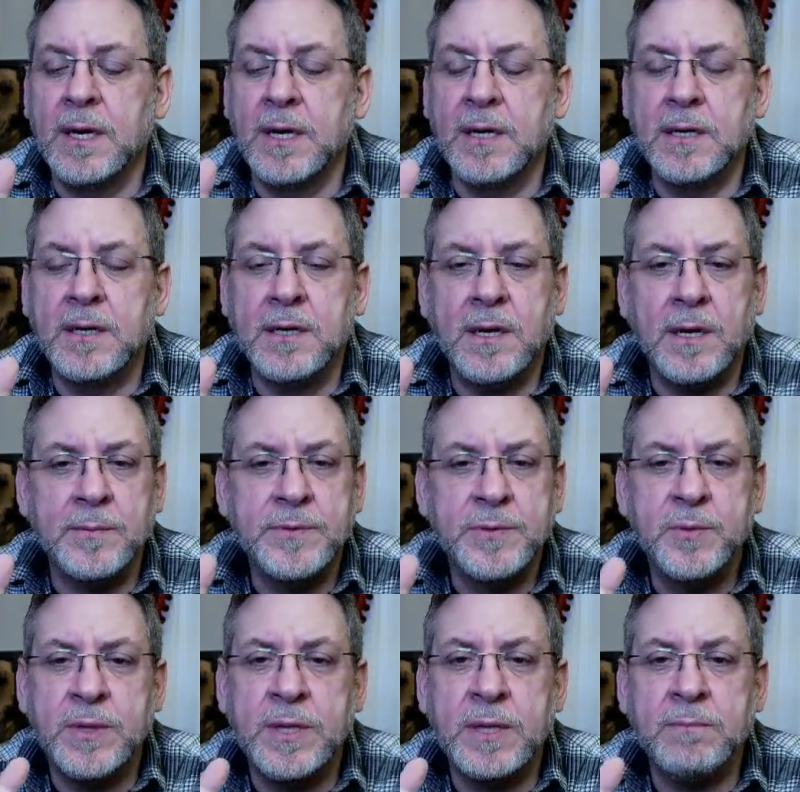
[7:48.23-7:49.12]
cups
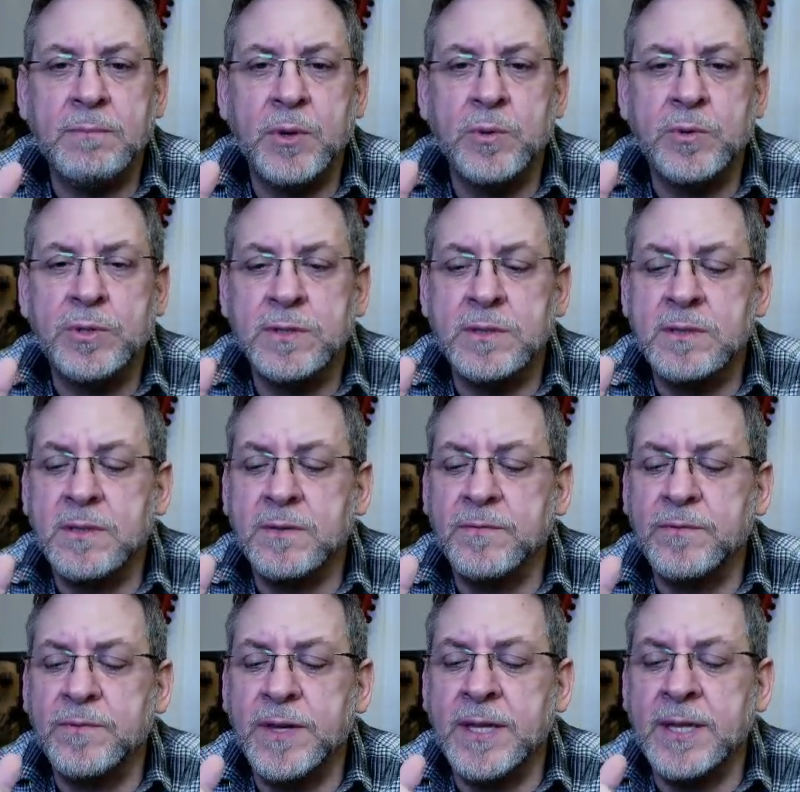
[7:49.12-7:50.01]
with emotions and
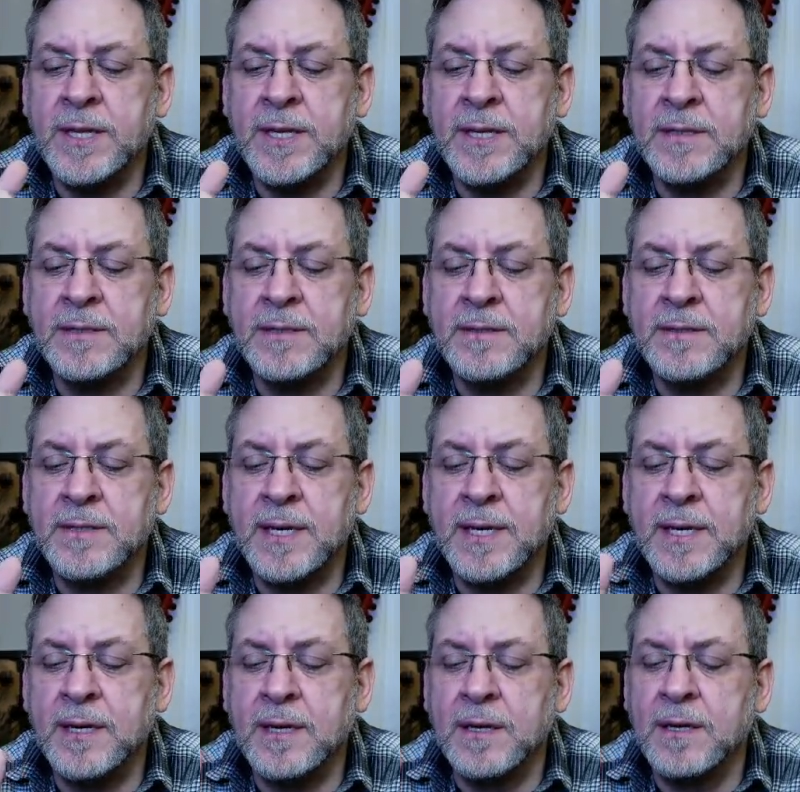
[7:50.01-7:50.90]
feelings. It's
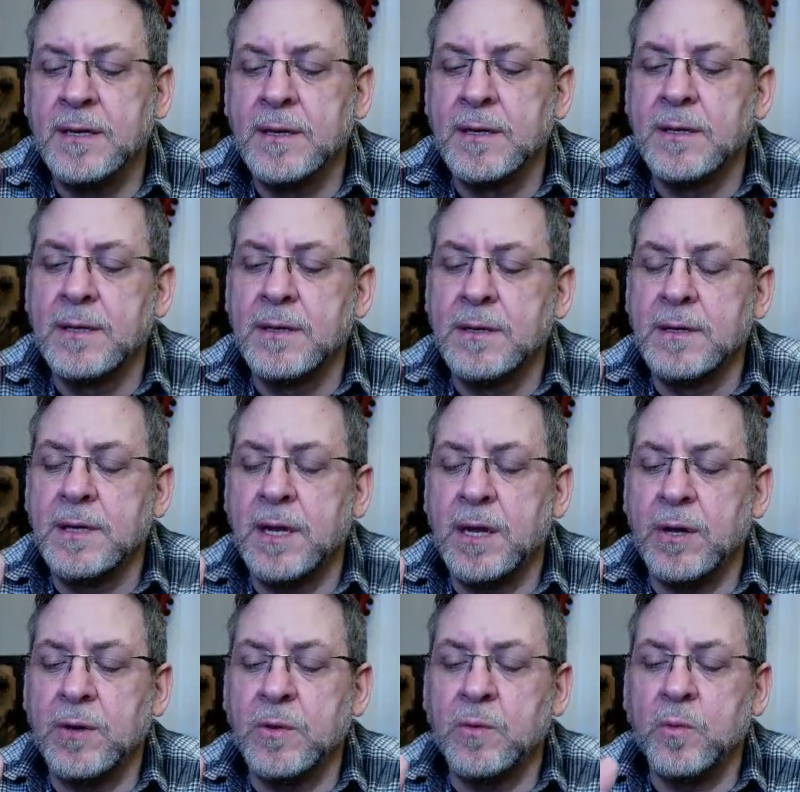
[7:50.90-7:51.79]
like,
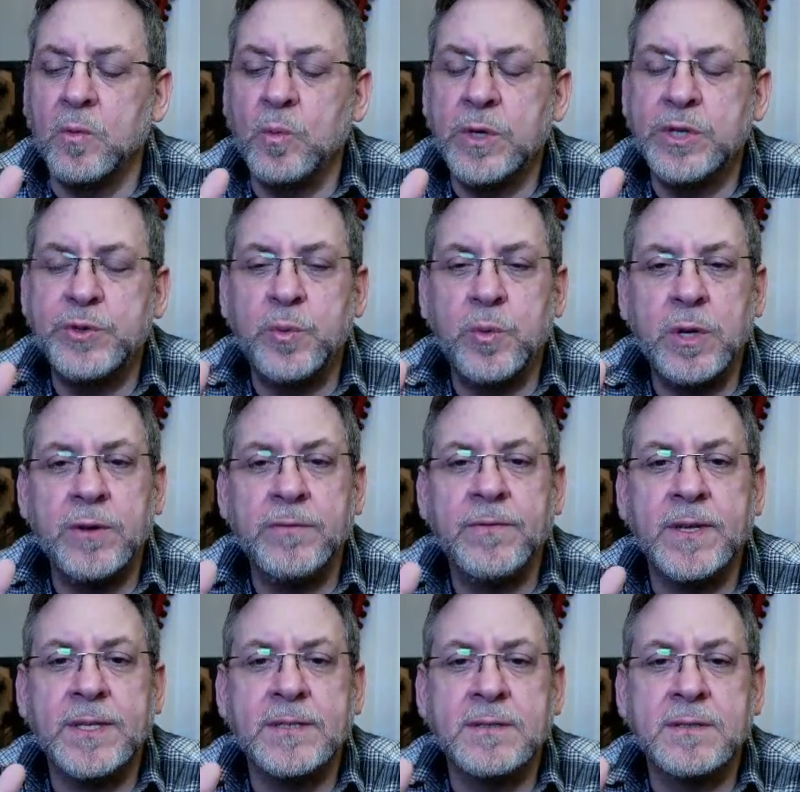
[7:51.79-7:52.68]
which one of
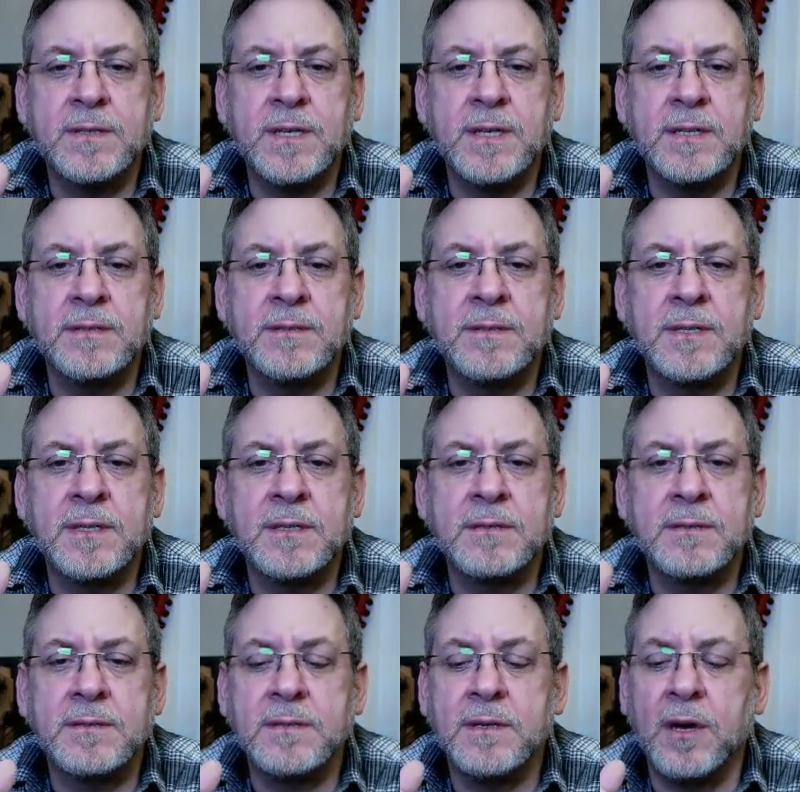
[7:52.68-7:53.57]
us is this?